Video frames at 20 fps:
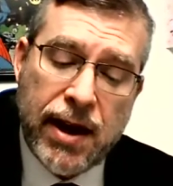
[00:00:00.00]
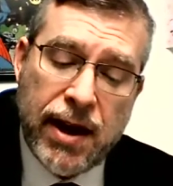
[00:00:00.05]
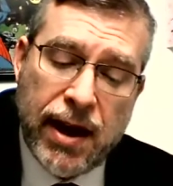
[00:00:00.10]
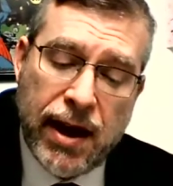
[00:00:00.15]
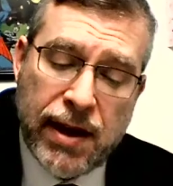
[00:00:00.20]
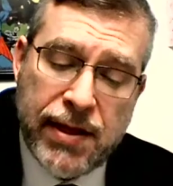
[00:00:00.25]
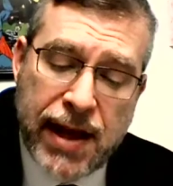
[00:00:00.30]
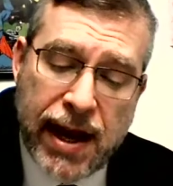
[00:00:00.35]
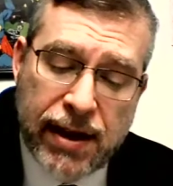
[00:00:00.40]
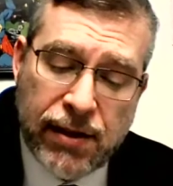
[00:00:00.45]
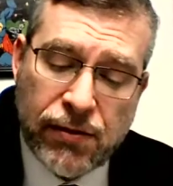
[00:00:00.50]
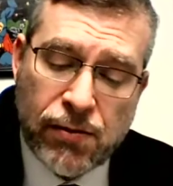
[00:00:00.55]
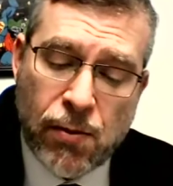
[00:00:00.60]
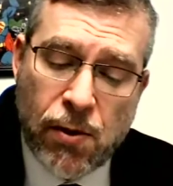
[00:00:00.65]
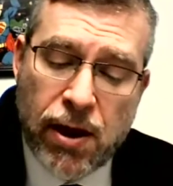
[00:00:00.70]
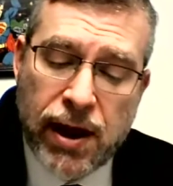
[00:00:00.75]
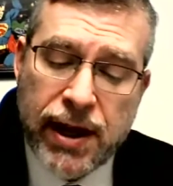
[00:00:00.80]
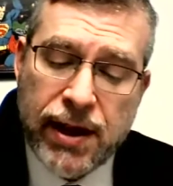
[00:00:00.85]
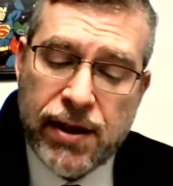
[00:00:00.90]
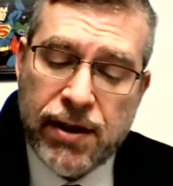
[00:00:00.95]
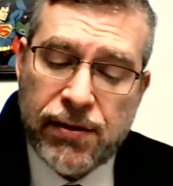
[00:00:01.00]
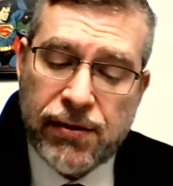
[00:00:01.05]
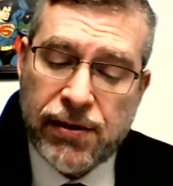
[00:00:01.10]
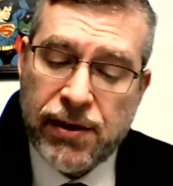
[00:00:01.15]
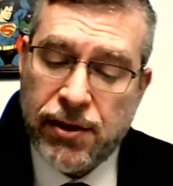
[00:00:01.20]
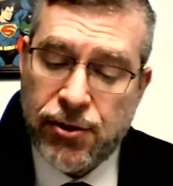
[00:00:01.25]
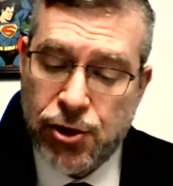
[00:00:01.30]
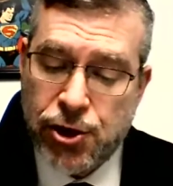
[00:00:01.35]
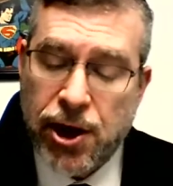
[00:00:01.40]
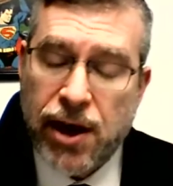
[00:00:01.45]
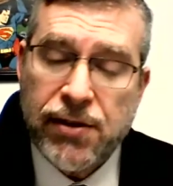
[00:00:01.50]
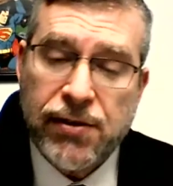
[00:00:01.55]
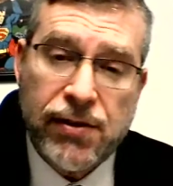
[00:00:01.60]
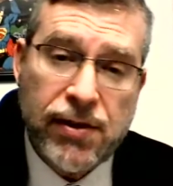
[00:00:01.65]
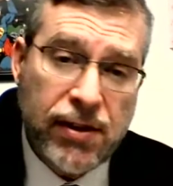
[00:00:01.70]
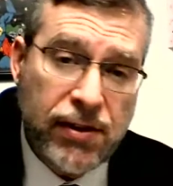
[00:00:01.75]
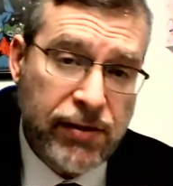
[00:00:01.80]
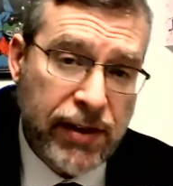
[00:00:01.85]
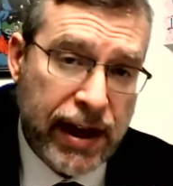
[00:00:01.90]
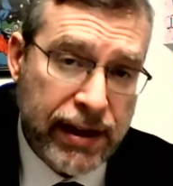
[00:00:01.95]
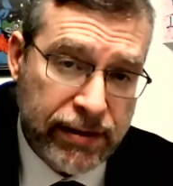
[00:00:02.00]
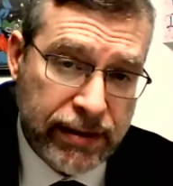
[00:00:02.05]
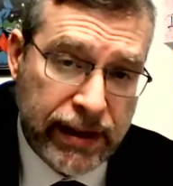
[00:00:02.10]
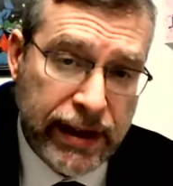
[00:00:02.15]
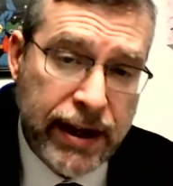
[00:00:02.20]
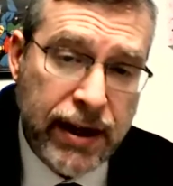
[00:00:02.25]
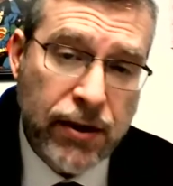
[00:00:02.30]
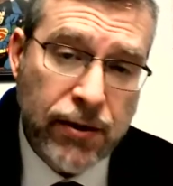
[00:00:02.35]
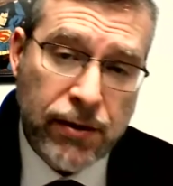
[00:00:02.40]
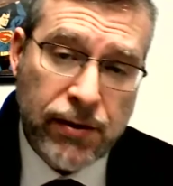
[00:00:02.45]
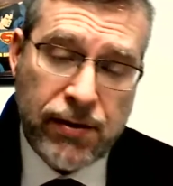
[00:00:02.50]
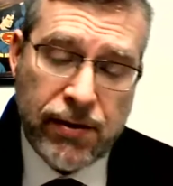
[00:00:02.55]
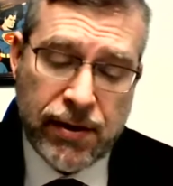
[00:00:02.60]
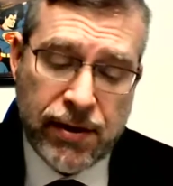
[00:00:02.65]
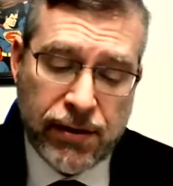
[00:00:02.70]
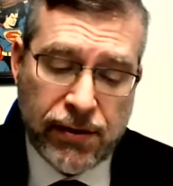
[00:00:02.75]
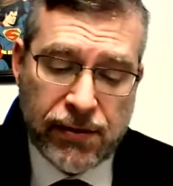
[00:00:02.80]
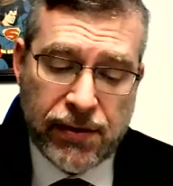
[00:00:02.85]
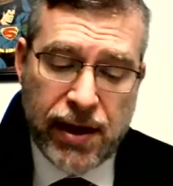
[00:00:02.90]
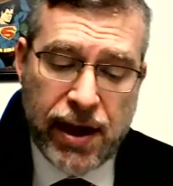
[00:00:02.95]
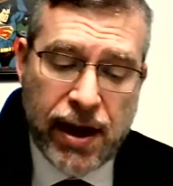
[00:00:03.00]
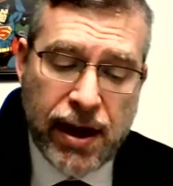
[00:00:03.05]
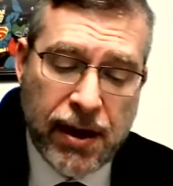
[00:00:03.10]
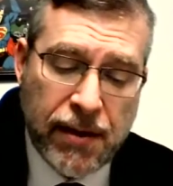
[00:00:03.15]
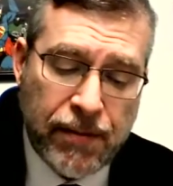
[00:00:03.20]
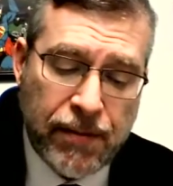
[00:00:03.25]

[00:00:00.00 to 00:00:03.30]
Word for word: and that is why this injustice has lingered to this day.